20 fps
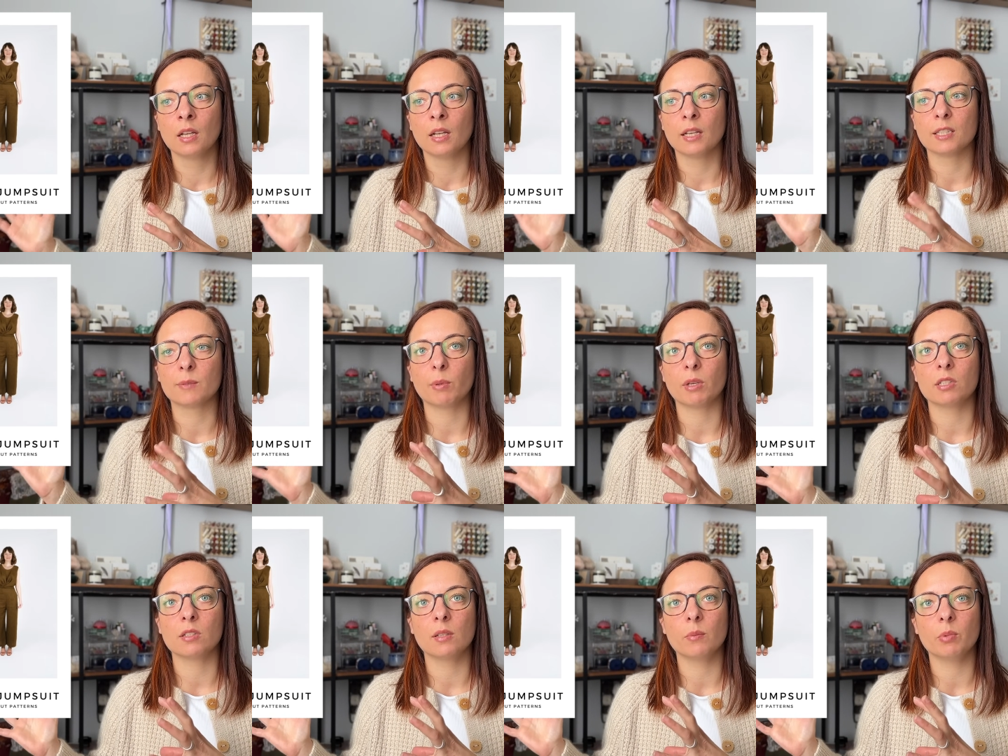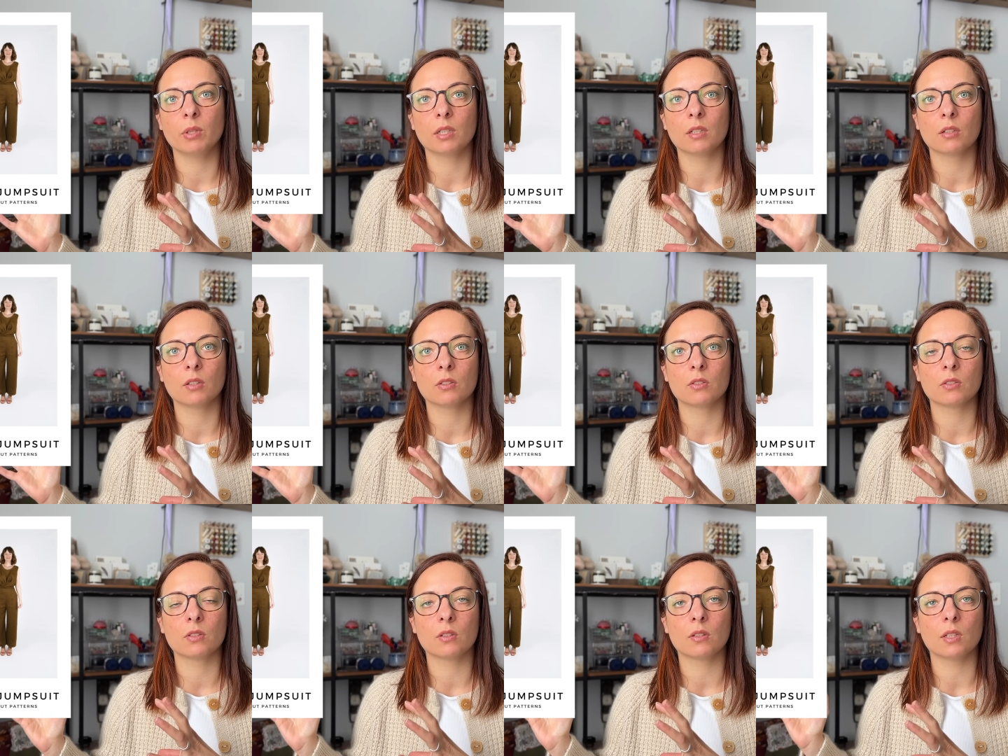especially
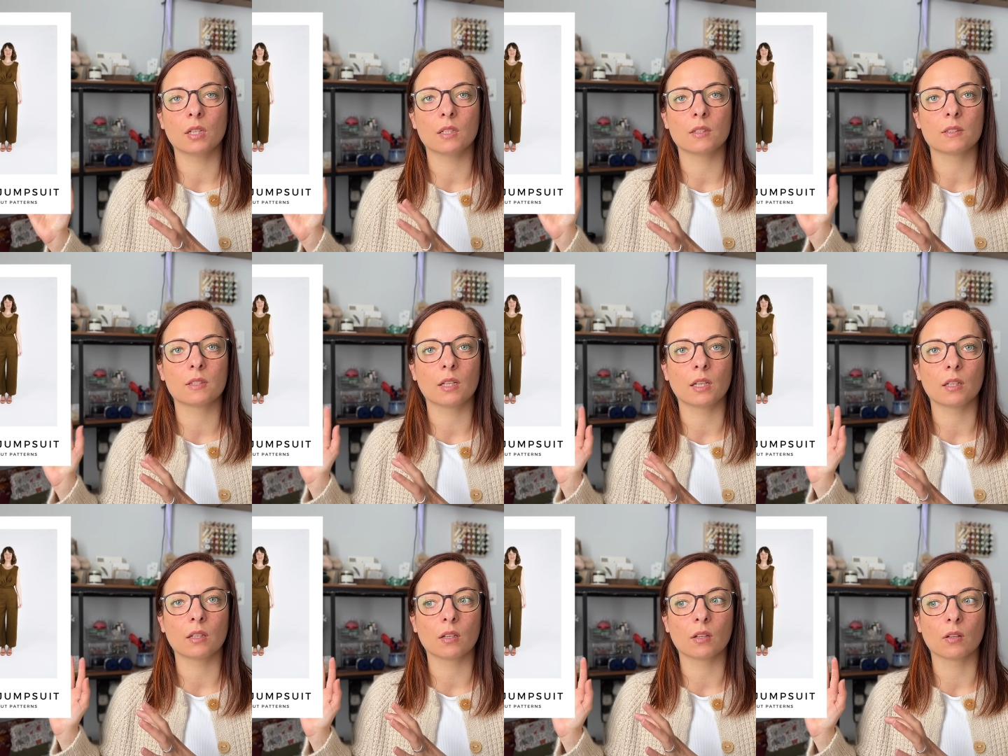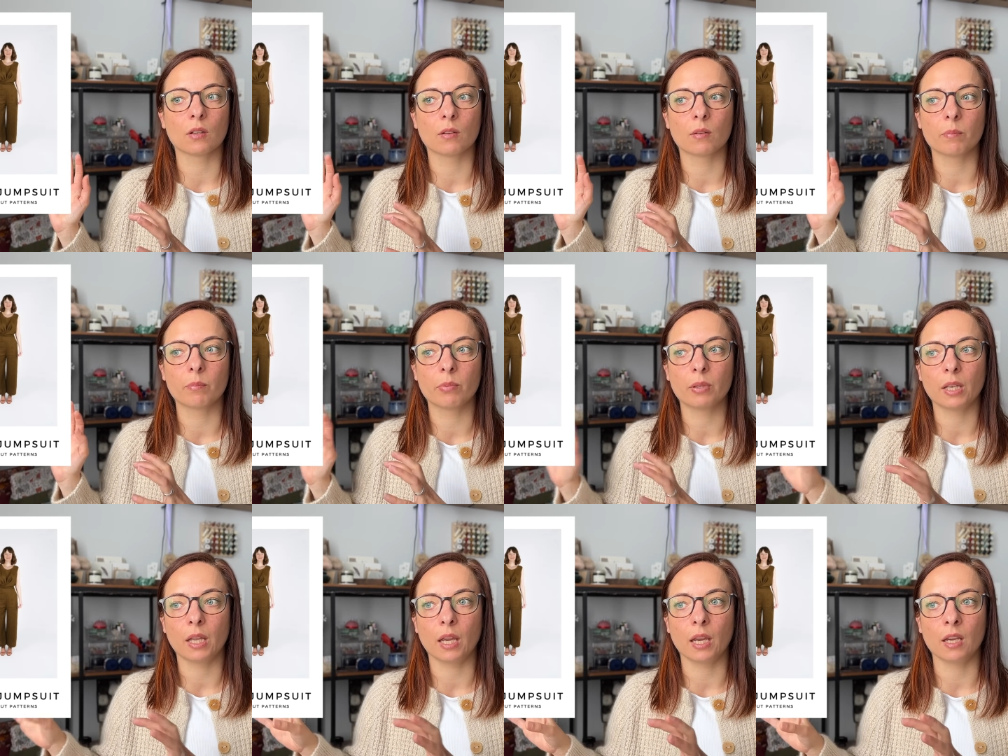because it's like a
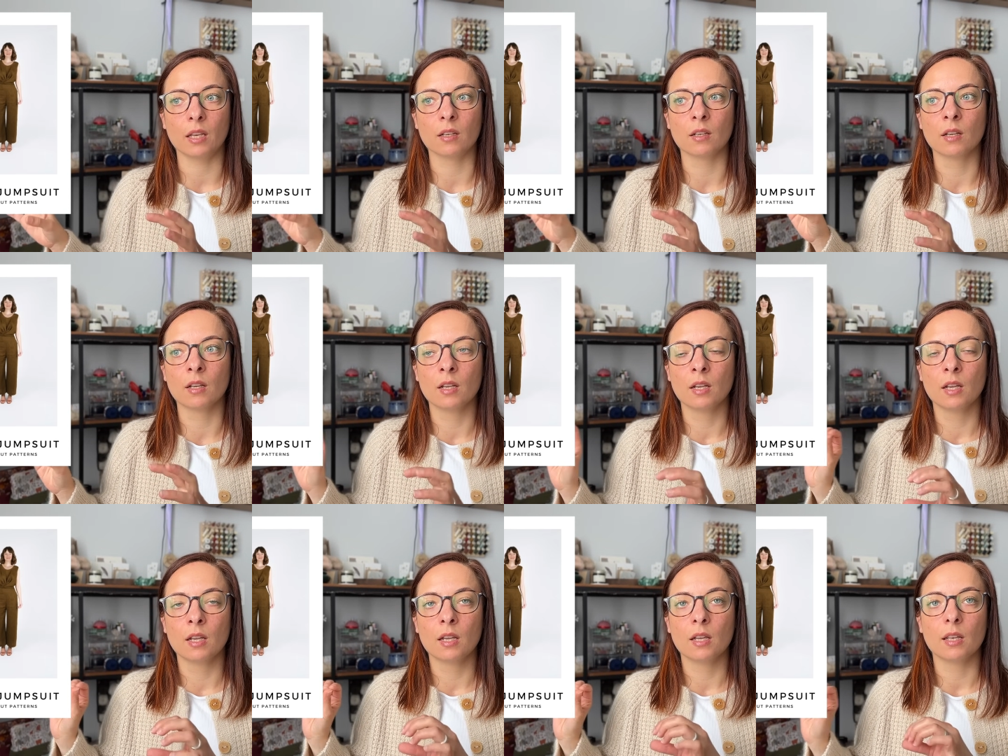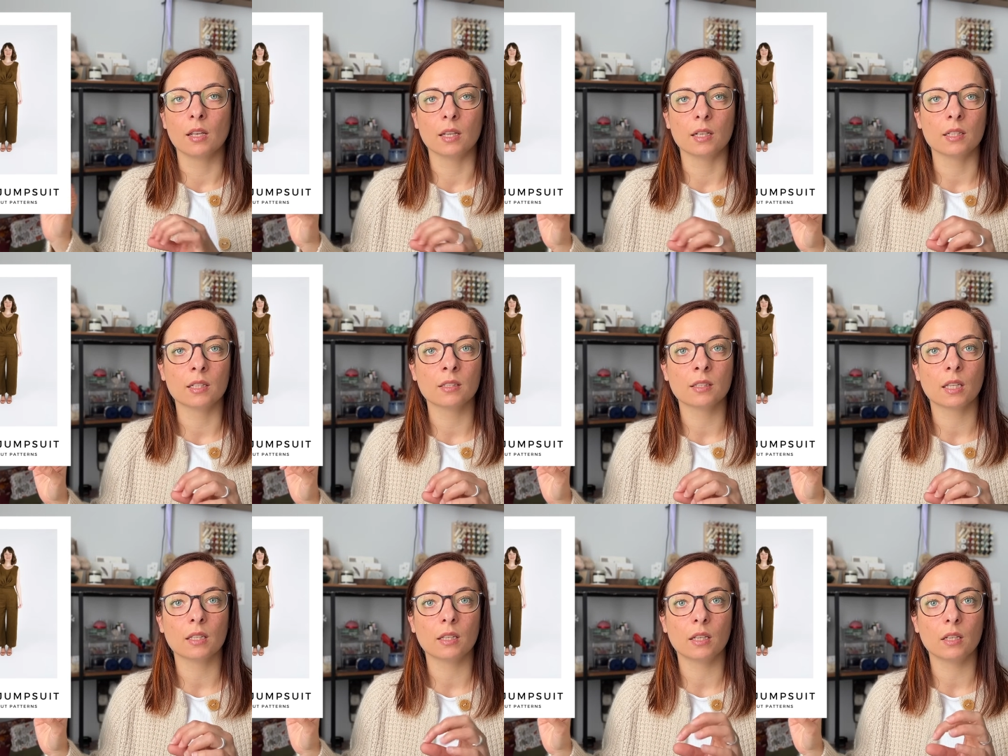plain
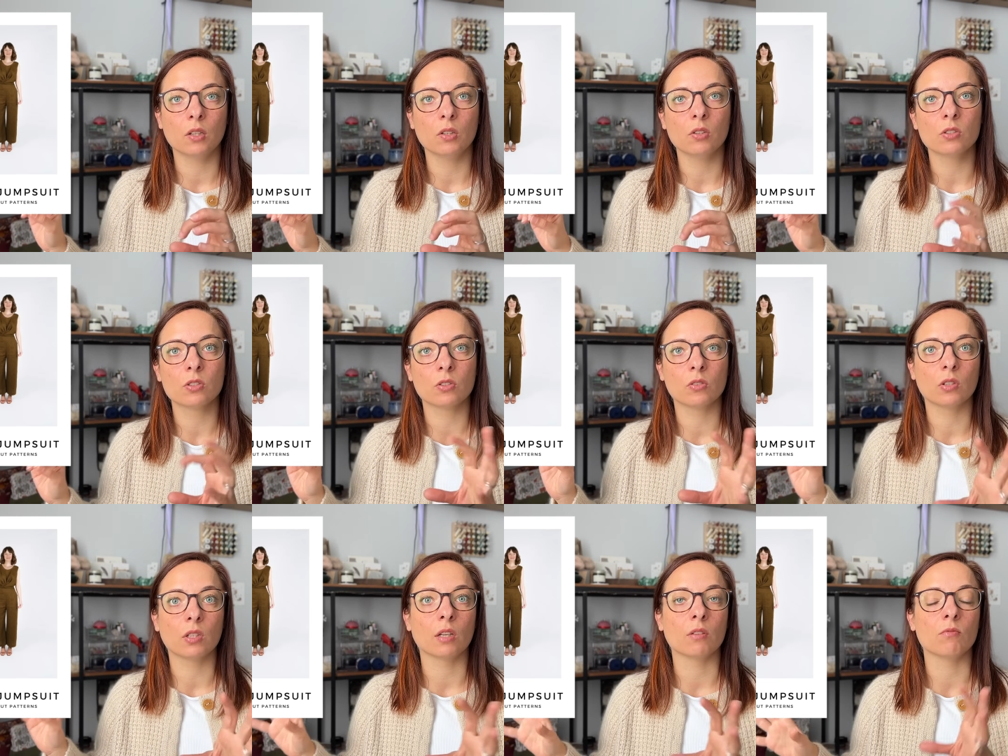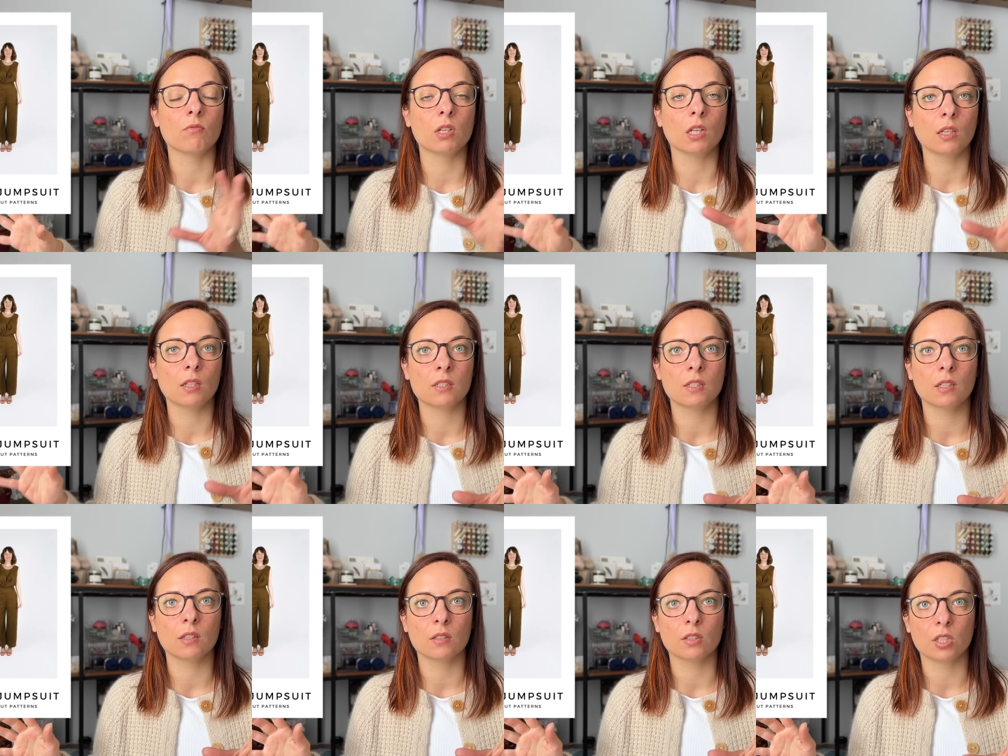linen that they use, so you can really
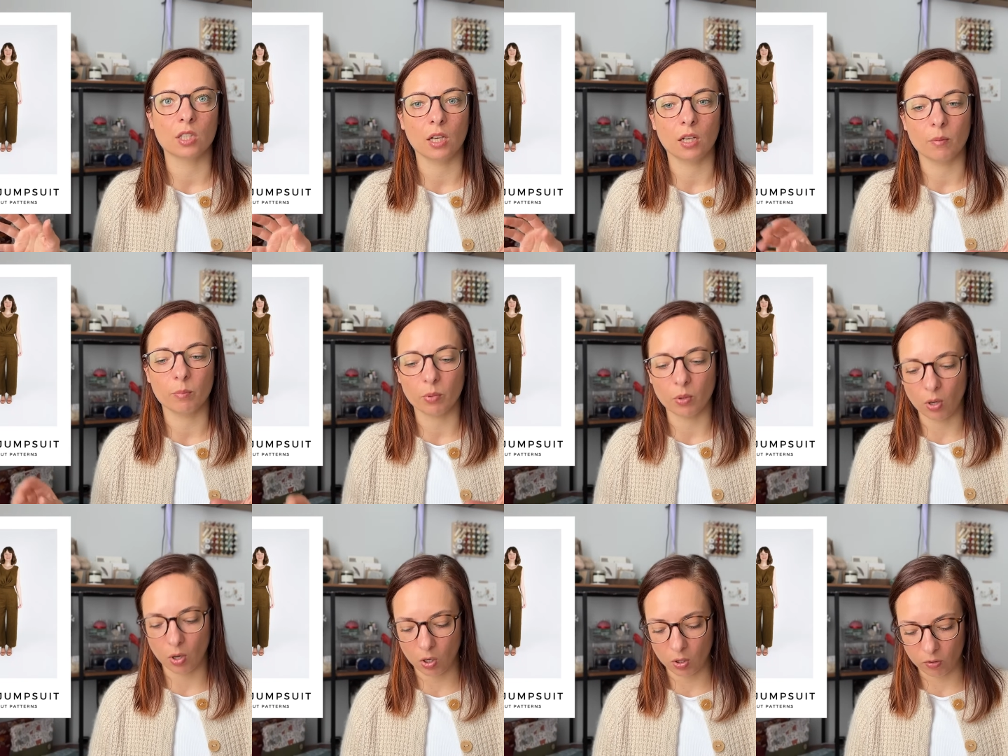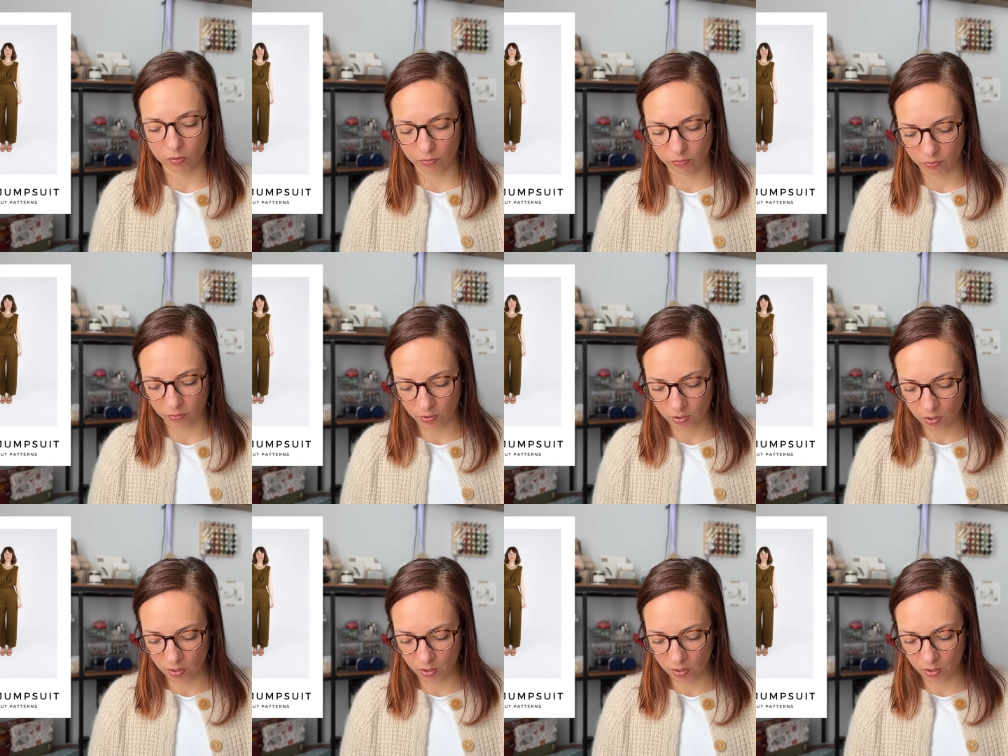see the shape of